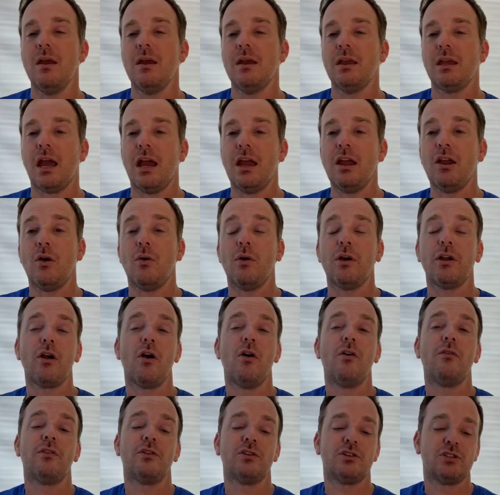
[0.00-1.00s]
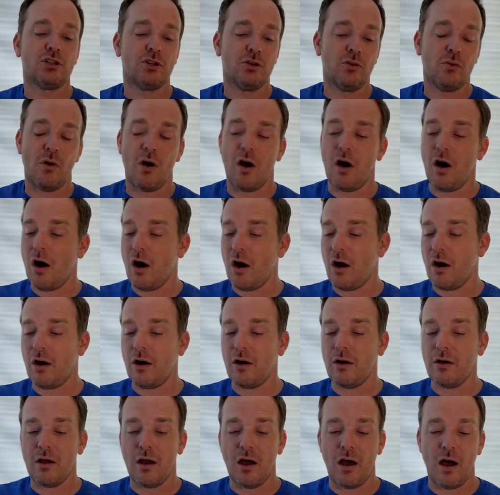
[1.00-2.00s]
Okay, going over to
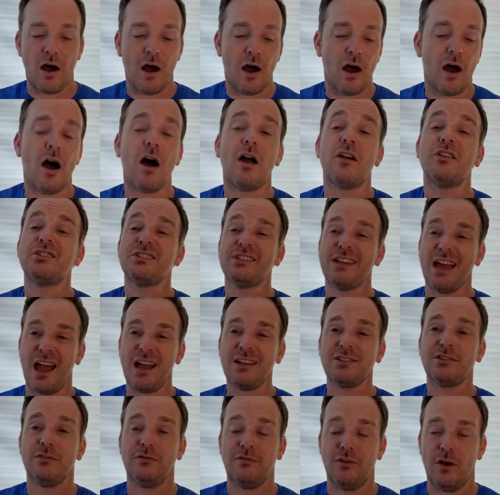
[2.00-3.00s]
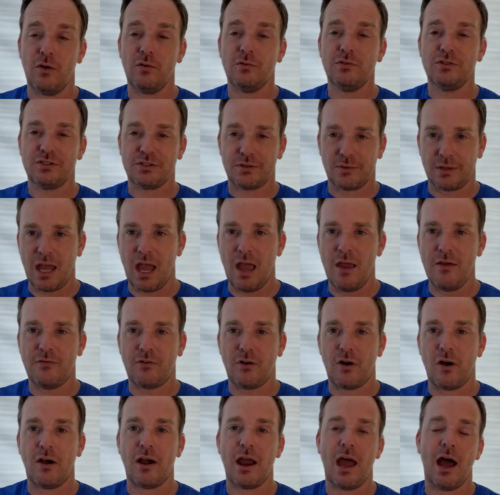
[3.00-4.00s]
our, uh, our saxophones, okay,
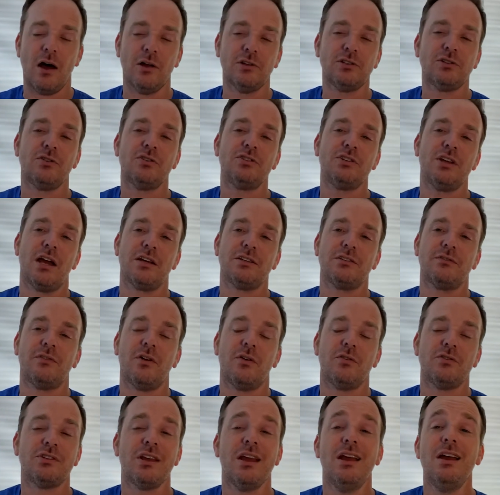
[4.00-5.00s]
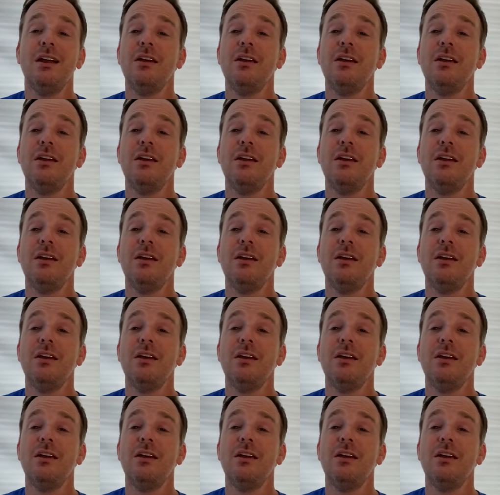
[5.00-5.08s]
for our alto saxophones.